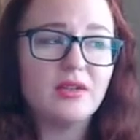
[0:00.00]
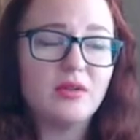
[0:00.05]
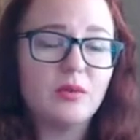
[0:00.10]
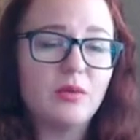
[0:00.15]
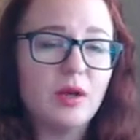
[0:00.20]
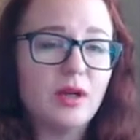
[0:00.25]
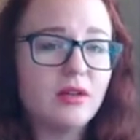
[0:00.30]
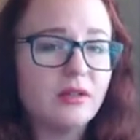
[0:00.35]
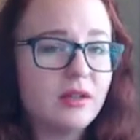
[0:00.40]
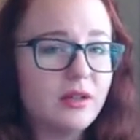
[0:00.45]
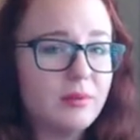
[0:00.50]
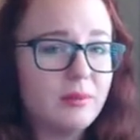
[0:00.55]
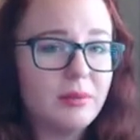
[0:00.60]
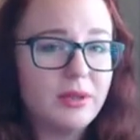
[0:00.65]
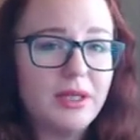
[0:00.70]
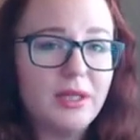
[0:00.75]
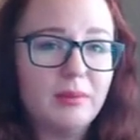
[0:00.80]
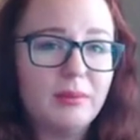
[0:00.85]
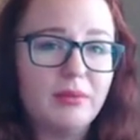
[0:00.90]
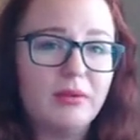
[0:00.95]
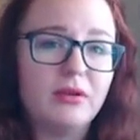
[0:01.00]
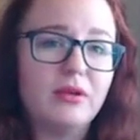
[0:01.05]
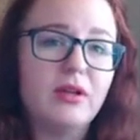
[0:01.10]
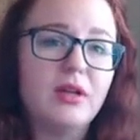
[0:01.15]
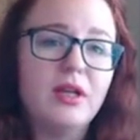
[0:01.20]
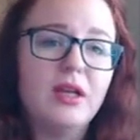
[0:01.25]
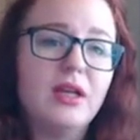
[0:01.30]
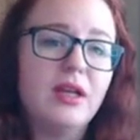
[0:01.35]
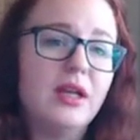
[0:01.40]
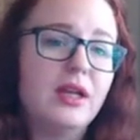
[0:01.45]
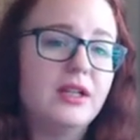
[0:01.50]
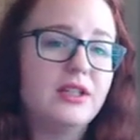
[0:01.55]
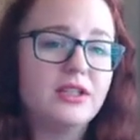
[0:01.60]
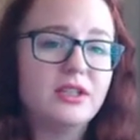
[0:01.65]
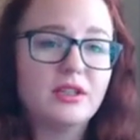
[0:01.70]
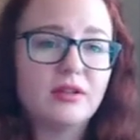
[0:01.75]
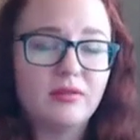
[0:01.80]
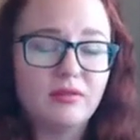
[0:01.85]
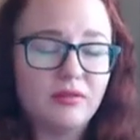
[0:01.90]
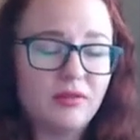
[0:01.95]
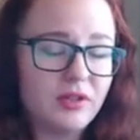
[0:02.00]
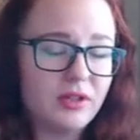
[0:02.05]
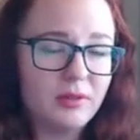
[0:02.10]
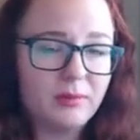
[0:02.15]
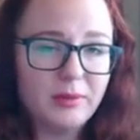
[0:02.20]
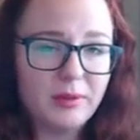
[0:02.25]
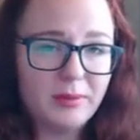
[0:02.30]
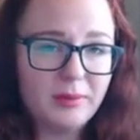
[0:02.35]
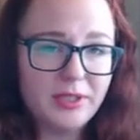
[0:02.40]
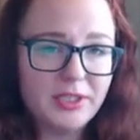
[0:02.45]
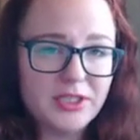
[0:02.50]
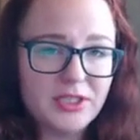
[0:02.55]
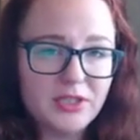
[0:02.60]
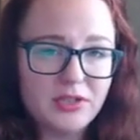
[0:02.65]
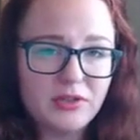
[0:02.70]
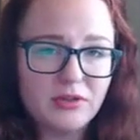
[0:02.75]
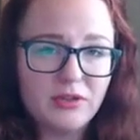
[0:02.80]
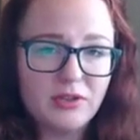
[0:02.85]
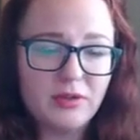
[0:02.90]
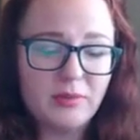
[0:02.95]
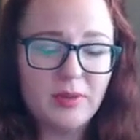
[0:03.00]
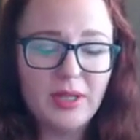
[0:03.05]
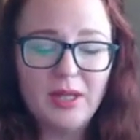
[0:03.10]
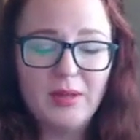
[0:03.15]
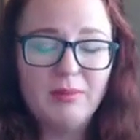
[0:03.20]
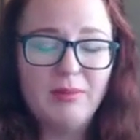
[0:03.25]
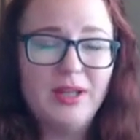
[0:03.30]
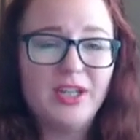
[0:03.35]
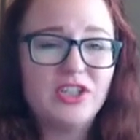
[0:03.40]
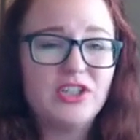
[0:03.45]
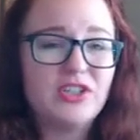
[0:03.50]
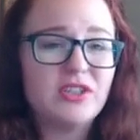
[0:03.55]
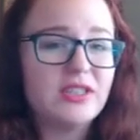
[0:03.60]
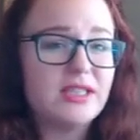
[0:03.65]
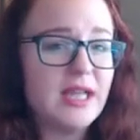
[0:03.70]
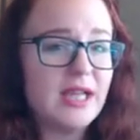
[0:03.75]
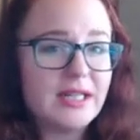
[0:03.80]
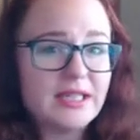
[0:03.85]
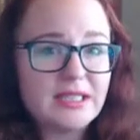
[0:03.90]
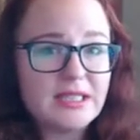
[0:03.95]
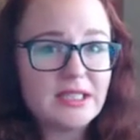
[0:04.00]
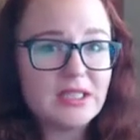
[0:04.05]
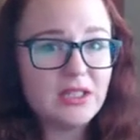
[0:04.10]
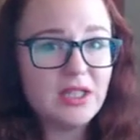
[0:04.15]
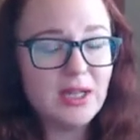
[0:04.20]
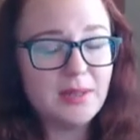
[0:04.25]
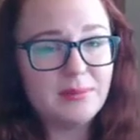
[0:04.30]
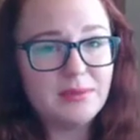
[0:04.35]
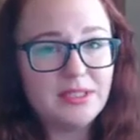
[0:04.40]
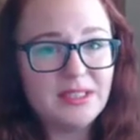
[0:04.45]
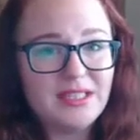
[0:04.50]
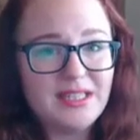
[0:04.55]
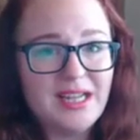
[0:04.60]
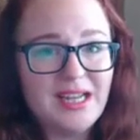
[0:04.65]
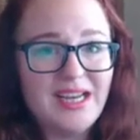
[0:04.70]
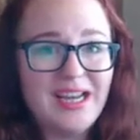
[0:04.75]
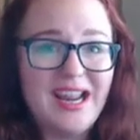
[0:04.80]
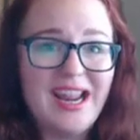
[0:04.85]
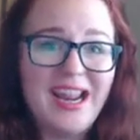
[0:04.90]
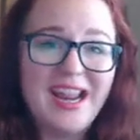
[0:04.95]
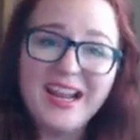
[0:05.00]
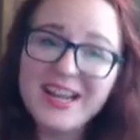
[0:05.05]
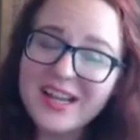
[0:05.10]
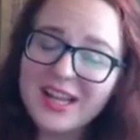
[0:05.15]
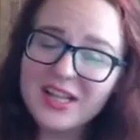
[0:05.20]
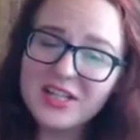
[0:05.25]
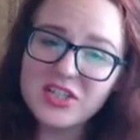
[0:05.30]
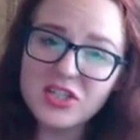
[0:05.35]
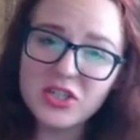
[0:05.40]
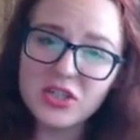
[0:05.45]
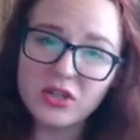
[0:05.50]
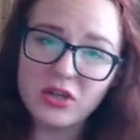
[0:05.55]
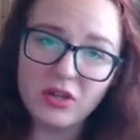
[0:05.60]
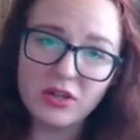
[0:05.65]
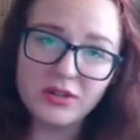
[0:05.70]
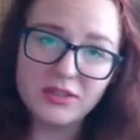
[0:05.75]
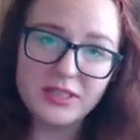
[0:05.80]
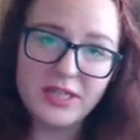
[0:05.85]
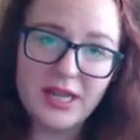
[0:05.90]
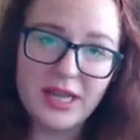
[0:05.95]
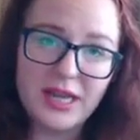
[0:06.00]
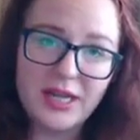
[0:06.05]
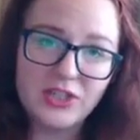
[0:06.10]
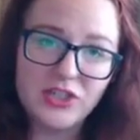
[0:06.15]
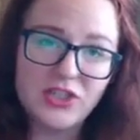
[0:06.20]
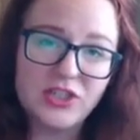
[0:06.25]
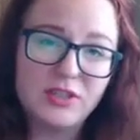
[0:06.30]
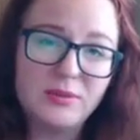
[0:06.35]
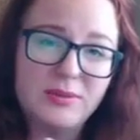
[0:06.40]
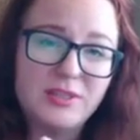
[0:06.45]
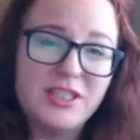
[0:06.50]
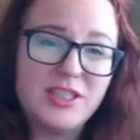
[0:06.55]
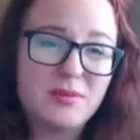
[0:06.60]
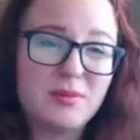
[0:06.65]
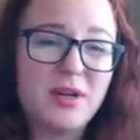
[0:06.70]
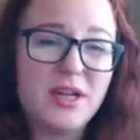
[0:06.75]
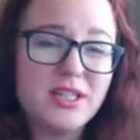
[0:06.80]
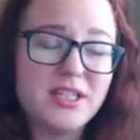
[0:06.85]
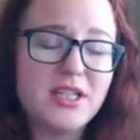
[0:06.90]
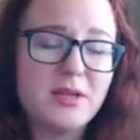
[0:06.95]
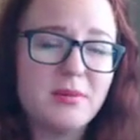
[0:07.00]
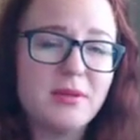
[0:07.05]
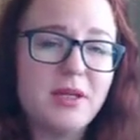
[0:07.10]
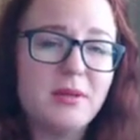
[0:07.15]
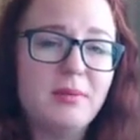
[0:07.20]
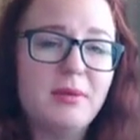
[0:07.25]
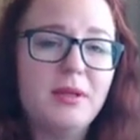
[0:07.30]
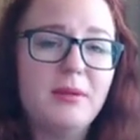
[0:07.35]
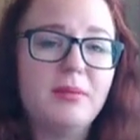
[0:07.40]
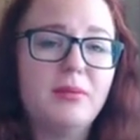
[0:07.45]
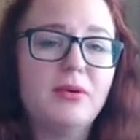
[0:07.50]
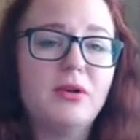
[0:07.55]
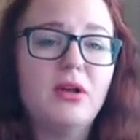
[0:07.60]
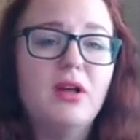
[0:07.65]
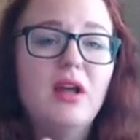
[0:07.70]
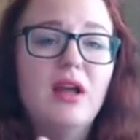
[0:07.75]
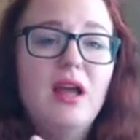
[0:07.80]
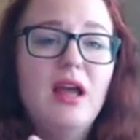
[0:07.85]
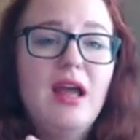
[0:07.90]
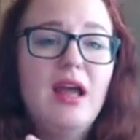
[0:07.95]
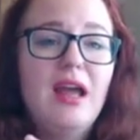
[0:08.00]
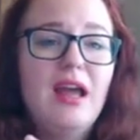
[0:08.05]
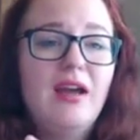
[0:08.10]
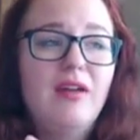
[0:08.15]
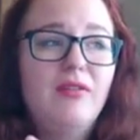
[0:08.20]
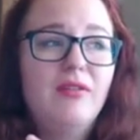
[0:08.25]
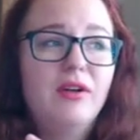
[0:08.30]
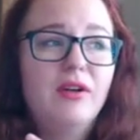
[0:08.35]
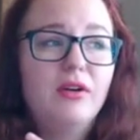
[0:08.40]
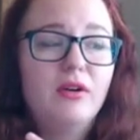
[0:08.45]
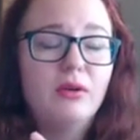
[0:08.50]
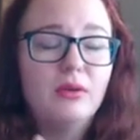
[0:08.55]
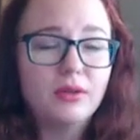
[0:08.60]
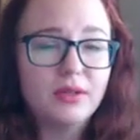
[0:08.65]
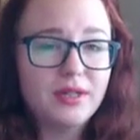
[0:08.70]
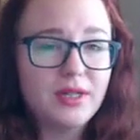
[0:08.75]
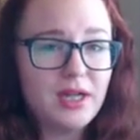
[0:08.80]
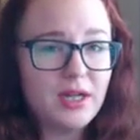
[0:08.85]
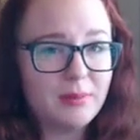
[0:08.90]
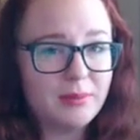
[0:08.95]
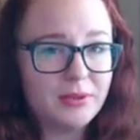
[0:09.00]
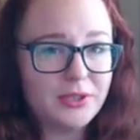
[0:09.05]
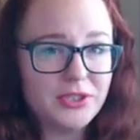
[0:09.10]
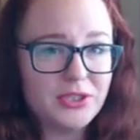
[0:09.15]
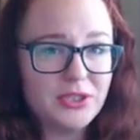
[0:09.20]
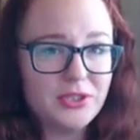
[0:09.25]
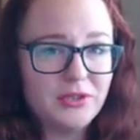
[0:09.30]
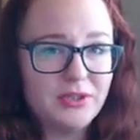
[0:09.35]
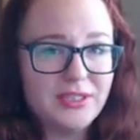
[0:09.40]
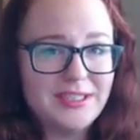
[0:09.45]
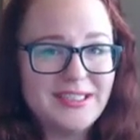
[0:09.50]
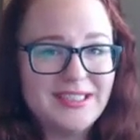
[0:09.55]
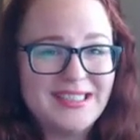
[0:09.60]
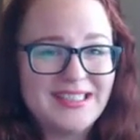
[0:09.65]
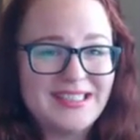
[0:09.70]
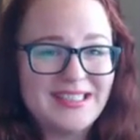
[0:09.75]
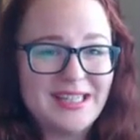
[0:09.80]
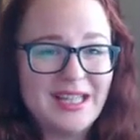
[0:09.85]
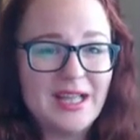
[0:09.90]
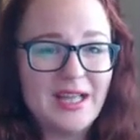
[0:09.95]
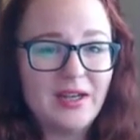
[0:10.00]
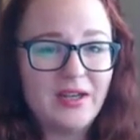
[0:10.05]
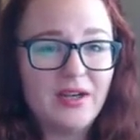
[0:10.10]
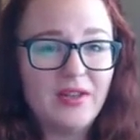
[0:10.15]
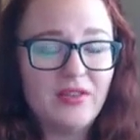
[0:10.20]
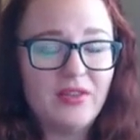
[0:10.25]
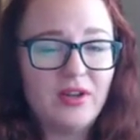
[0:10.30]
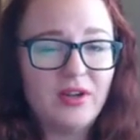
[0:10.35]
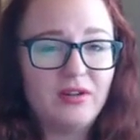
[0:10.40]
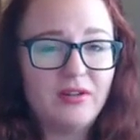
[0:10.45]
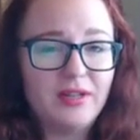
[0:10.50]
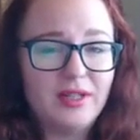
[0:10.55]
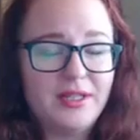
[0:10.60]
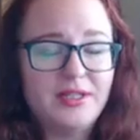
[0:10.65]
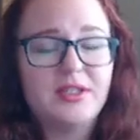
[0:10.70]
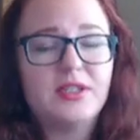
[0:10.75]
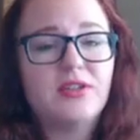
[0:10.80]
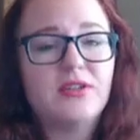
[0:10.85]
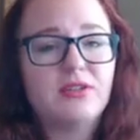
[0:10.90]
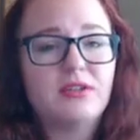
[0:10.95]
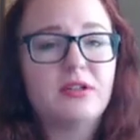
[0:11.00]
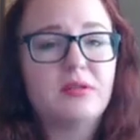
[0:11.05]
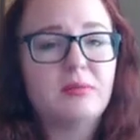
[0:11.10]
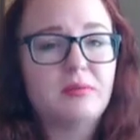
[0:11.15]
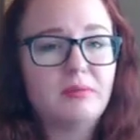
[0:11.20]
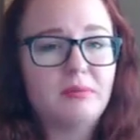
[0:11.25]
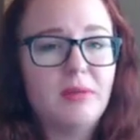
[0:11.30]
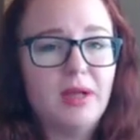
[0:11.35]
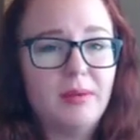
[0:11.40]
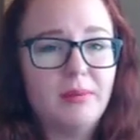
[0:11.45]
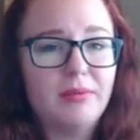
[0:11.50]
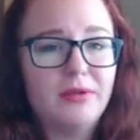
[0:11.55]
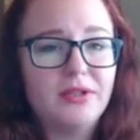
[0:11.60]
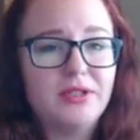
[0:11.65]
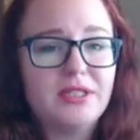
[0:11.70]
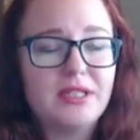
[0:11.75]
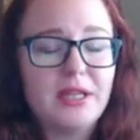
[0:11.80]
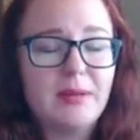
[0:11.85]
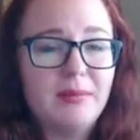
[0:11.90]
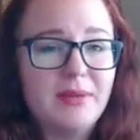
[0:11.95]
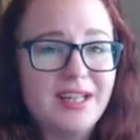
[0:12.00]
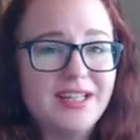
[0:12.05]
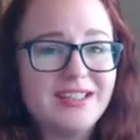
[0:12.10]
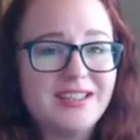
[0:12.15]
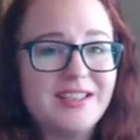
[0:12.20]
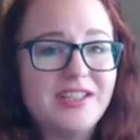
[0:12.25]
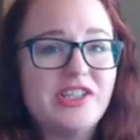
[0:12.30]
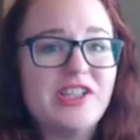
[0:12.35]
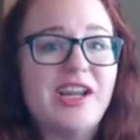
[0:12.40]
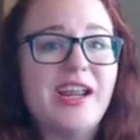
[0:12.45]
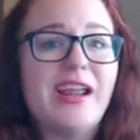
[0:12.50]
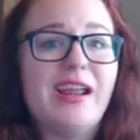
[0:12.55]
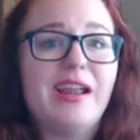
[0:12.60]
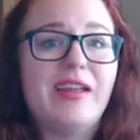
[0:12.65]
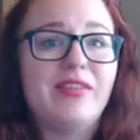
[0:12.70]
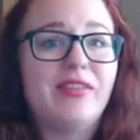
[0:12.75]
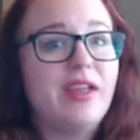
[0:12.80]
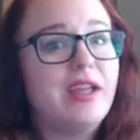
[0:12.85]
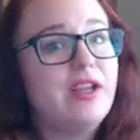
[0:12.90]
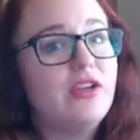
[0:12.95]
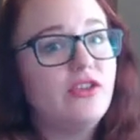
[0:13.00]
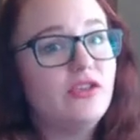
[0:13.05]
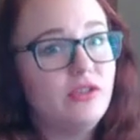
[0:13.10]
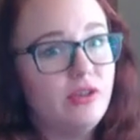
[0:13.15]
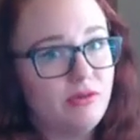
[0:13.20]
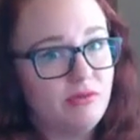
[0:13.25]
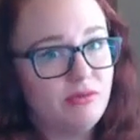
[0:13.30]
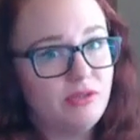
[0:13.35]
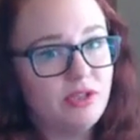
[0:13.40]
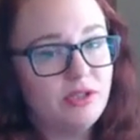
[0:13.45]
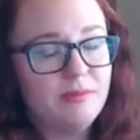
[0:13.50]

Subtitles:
to welcome people and to confirm them into the group, make sure that's still up to date and has a call to action. You'd be surprised how many people have a golden opportunity to send their LinkedIn group members a message and they don't.